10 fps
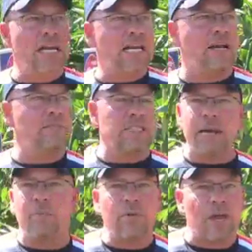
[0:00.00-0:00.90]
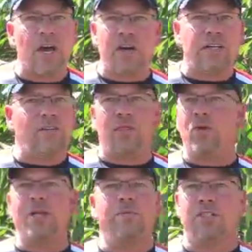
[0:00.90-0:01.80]
and he comes up with
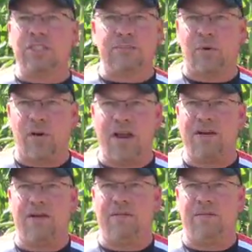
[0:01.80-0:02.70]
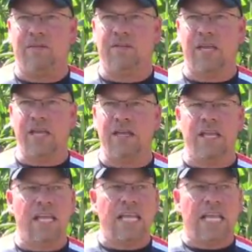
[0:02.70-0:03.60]
130 bushels per acre, okay?
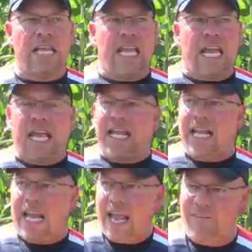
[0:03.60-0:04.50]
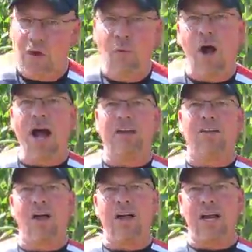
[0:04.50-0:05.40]
If you walk
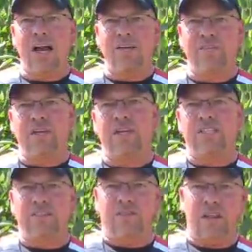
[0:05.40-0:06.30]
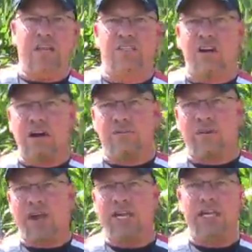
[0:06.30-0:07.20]
long enough and you, you start
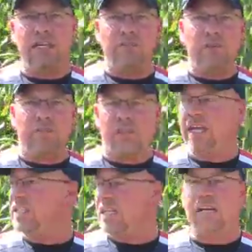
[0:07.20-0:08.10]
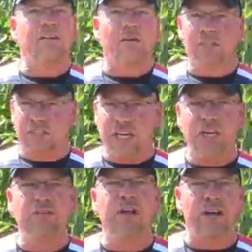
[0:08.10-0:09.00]
finding different things, and of course,
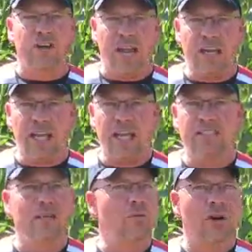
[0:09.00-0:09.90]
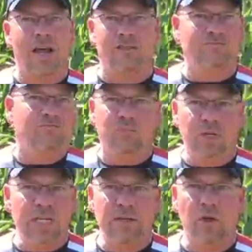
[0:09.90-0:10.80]
again, you've got your headlands that we're not
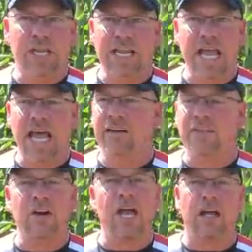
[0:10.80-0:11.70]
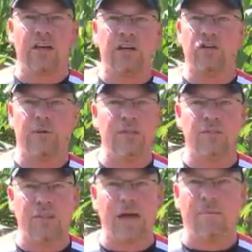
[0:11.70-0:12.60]
really looking at and they're not gonna attribute
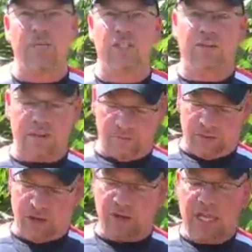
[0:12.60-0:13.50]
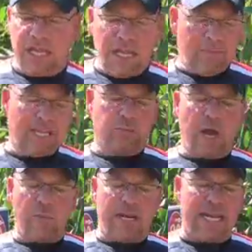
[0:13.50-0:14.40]
to that much of the field, that's
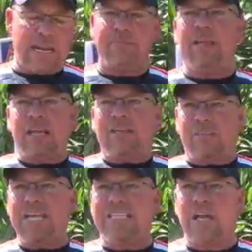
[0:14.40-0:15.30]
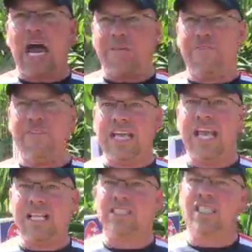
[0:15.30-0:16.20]
why we keep these off of the
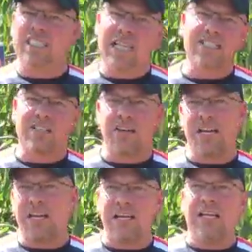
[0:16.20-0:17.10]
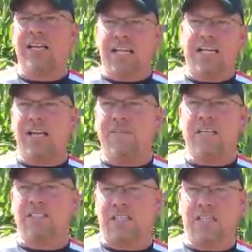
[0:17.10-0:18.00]
ends because that's going to give
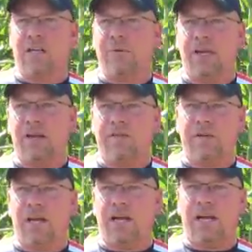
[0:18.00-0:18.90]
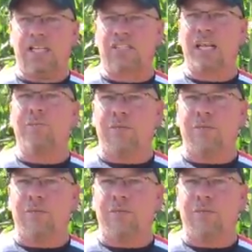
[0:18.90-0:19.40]
us a little bit of uh, a slip